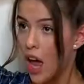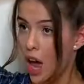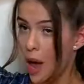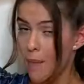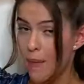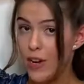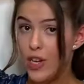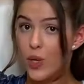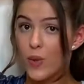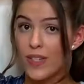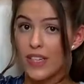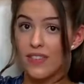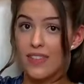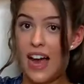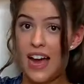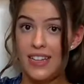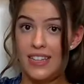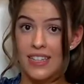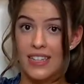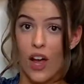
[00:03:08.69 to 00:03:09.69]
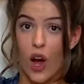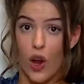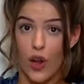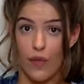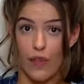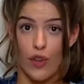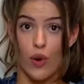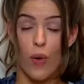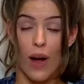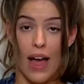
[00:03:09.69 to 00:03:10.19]
and using that
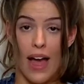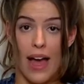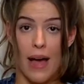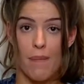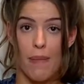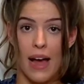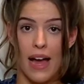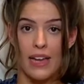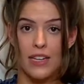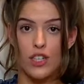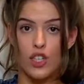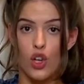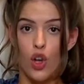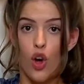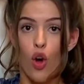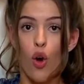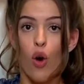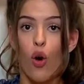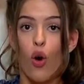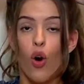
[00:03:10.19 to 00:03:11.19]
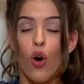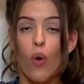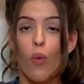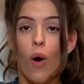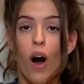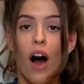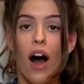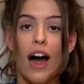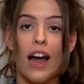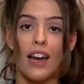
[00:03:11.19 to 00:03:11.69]
over your hairband. Or
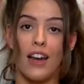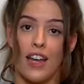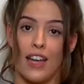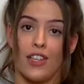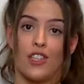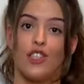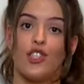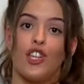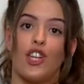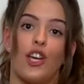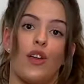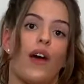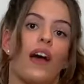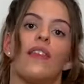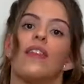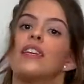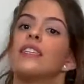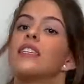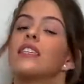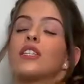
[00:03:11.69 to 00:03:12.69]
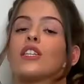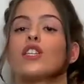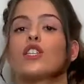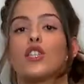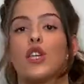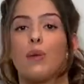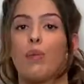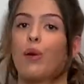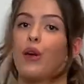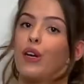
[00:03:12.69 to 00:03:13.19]
what I like to do, and this is a
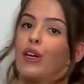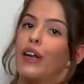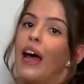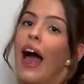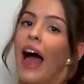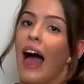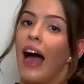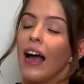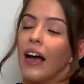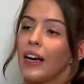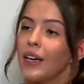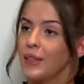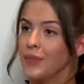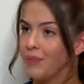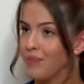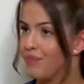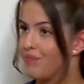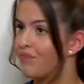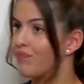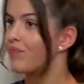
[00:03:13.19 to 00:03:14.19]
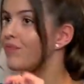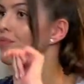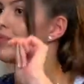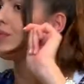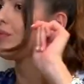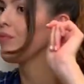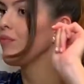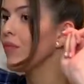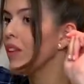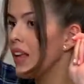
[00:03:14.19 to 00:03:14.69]
super good hack,
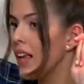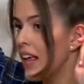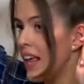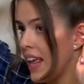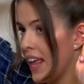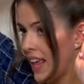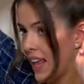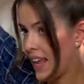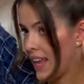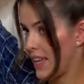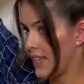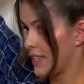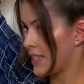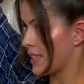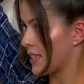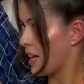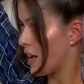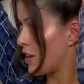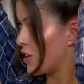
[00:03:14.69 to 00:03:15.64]
is